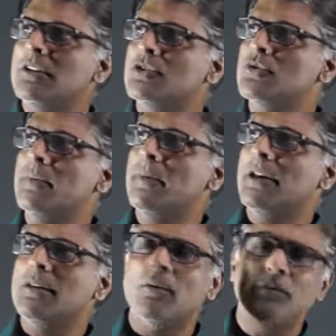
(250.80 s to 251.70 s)
is to be
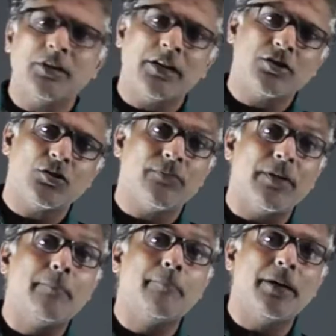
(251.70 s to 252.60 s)
made about the nature of
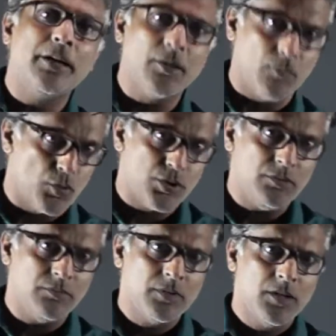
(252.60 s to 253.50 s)
impending
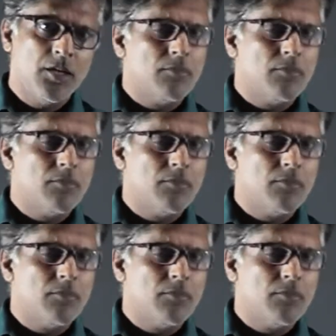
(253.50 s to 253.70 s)
motion,